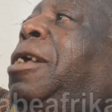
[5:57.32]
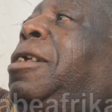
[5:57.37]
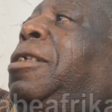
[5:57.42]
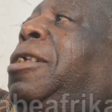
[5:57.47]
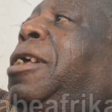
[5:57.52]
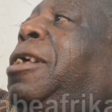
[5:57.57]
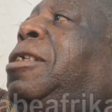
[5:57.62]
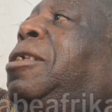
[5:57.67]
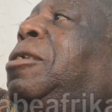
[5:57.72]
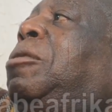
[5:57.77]

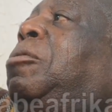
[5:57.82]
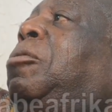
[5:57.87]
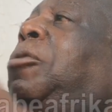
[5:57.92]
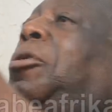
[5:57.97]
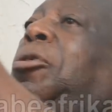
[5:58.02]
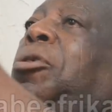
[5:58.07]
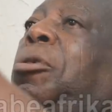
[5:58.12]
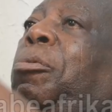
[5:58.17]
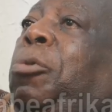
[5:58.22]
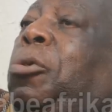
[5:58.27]
NCNC
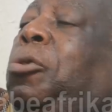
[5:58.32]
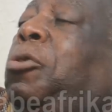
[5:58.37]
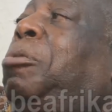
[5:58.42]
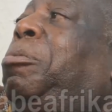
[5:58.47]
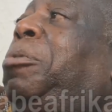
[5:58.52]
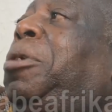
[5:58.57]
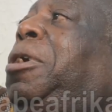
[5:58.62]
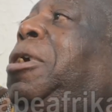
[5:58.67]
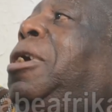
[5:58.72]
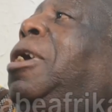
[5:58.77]
was
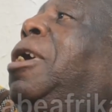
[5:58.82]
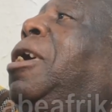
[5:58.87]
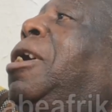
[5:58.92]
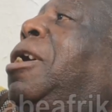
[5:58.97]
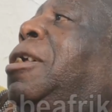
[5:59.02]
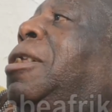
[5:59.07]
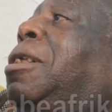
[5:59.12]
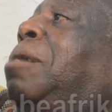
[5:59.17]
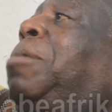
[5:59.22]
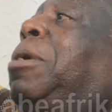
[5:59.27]
supposed to be
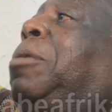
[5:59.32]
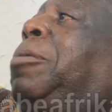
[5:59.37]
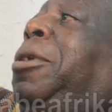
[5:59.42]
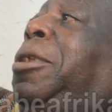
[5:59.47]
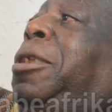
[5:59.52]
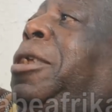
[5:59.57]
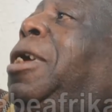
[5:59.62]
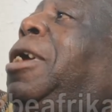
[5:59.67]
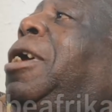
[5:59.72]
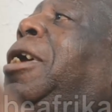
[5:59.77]
Eastern Party,
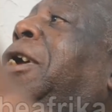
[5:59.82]
but